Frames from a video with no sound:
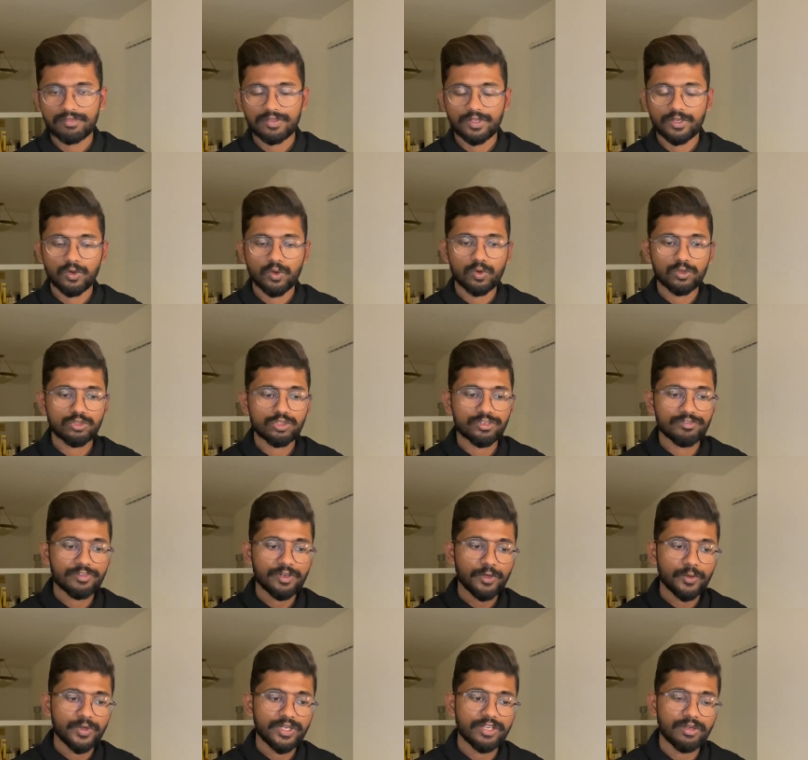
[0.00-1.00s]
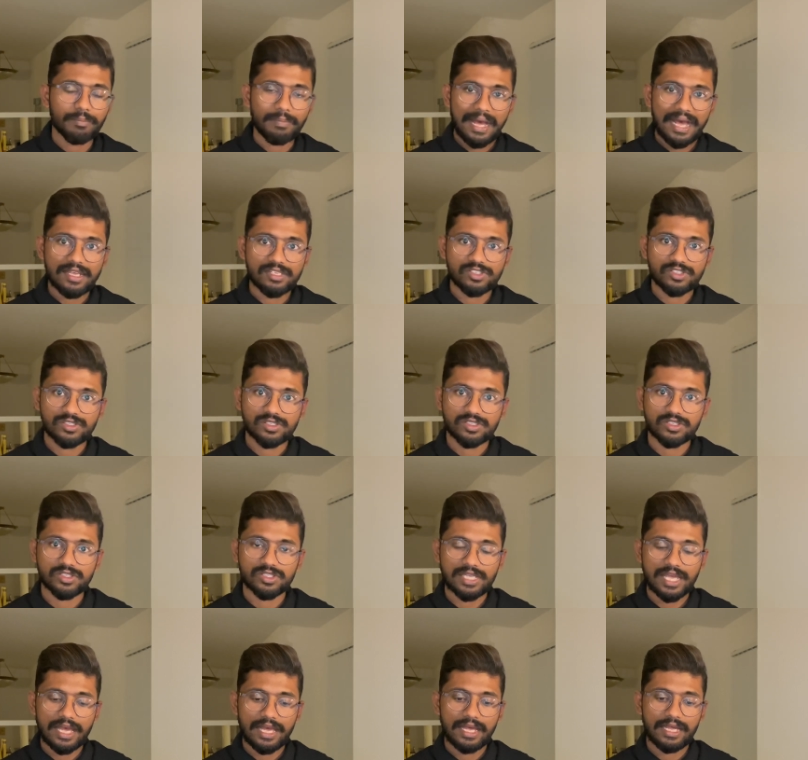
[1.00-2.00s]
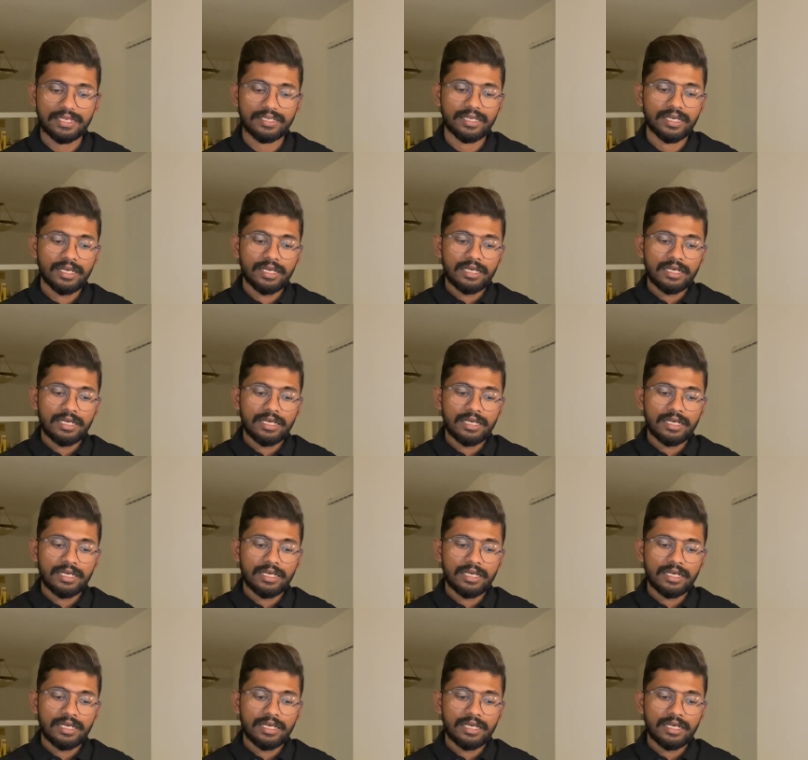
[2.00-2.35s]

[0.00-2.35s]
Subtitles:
You know, so if you're doing your master's and